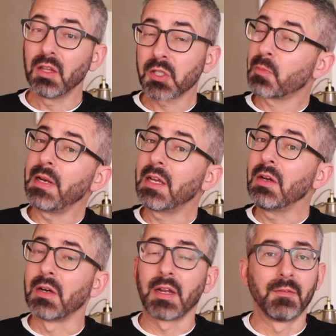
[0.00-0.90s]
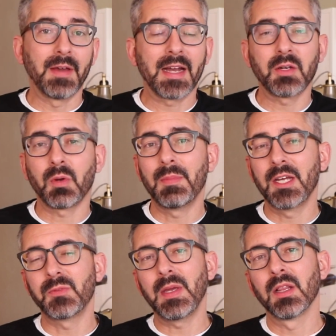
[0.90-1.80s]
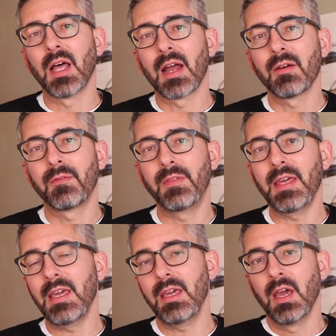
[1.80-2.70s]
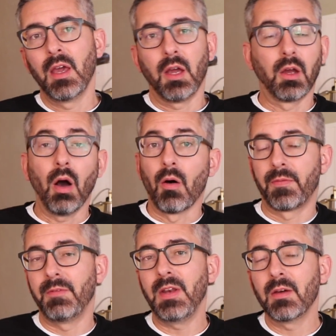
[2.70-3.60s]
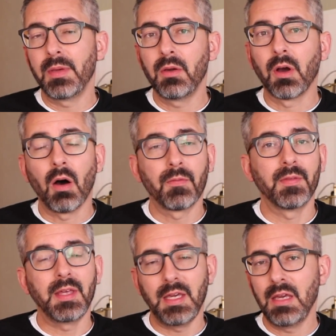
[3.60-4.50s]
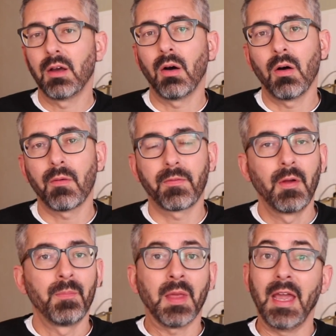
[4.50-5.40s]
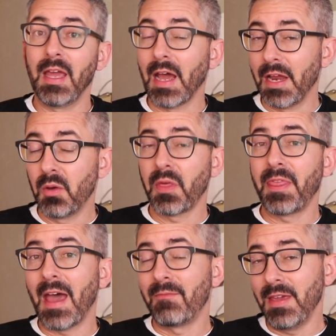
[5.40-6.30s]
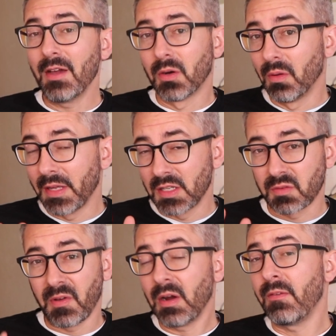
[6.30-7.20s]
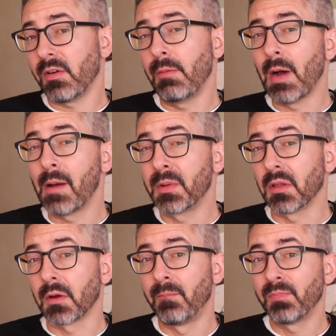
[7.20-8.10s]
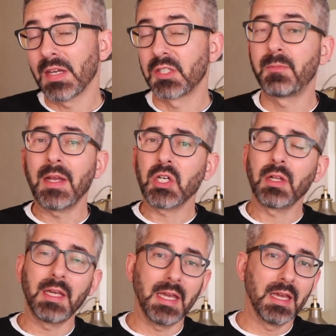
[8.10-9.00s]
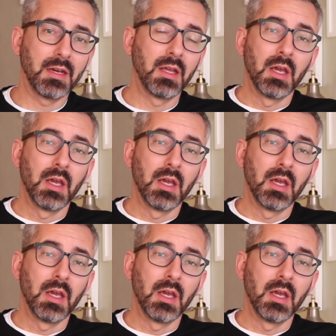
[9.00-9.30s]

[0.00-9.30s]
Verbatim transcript: looks pretty good. In fact, it reminds me a lot of the Golf, the VW Golf and the e-Golf. And I know that that vehicle is very, very popular, especially in